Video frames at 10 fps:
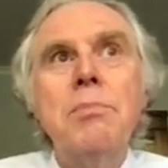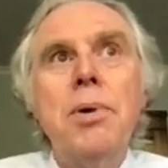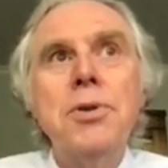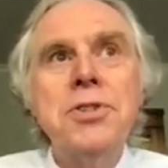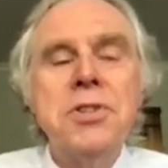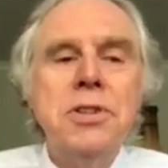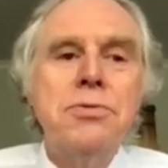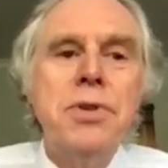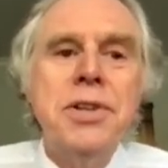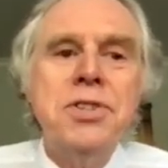Positive
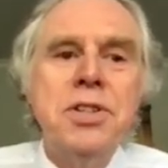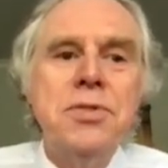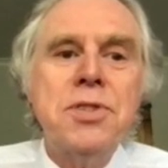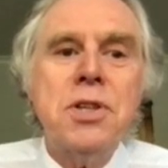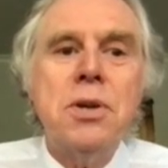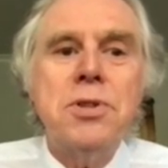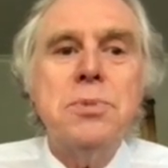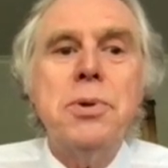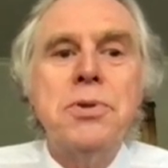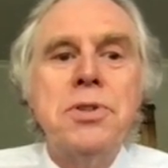redshifts
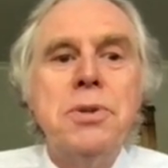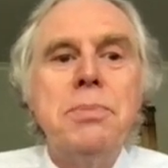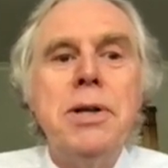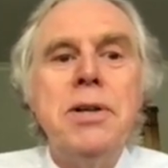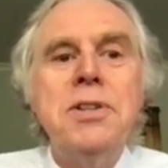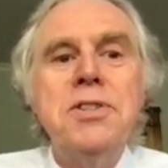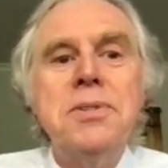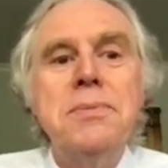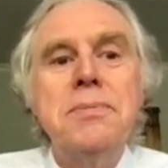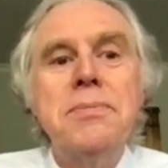correspond to the
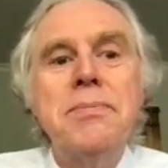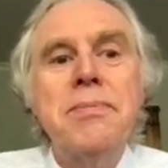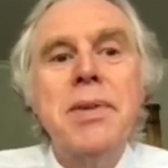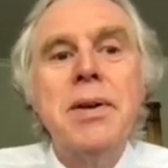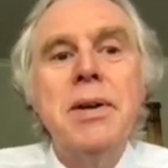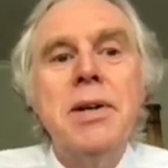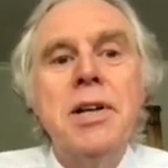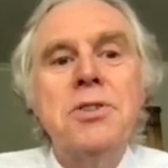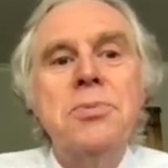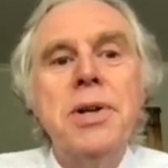past, and
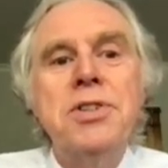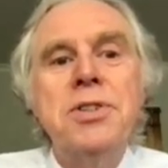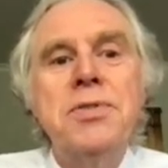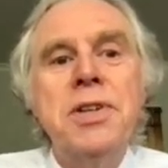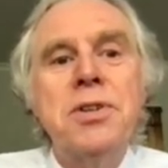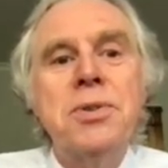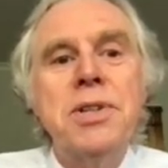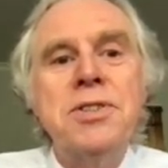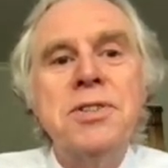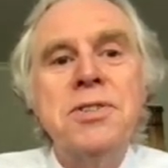as redshift
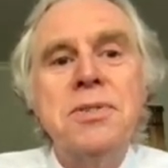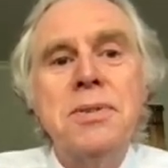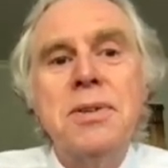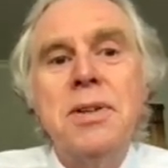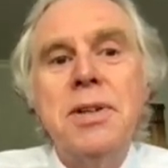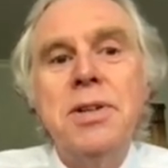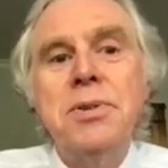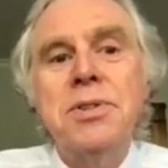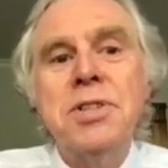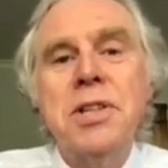increases, you
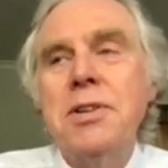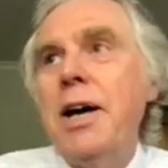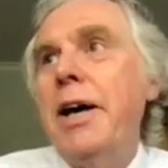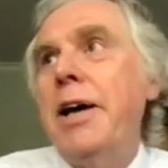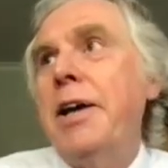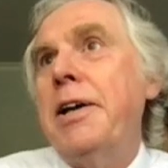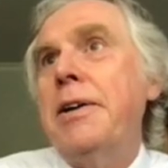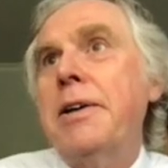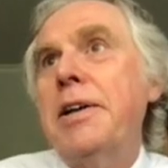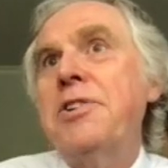can see that A
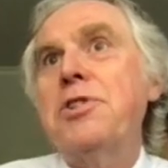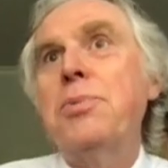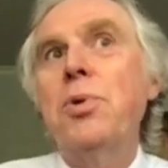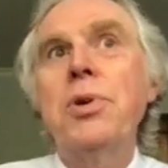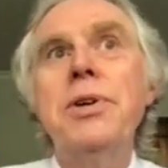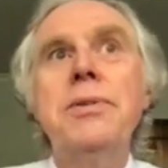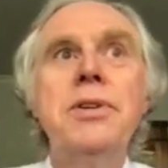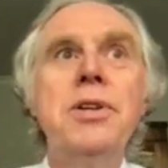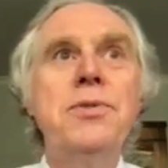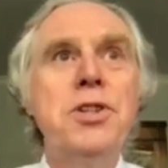gets smaller, the
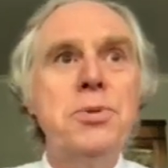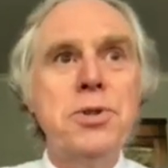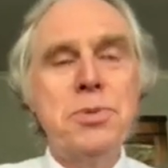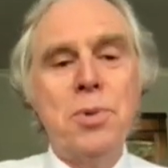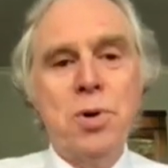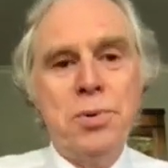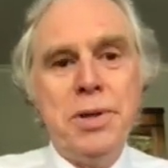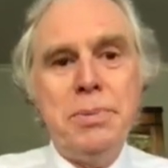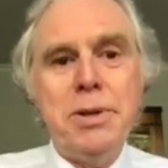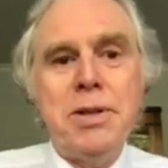universe was smaller in
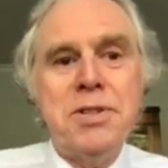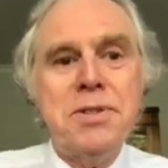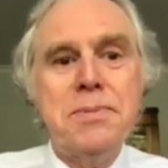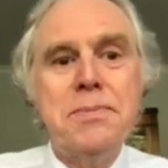the past.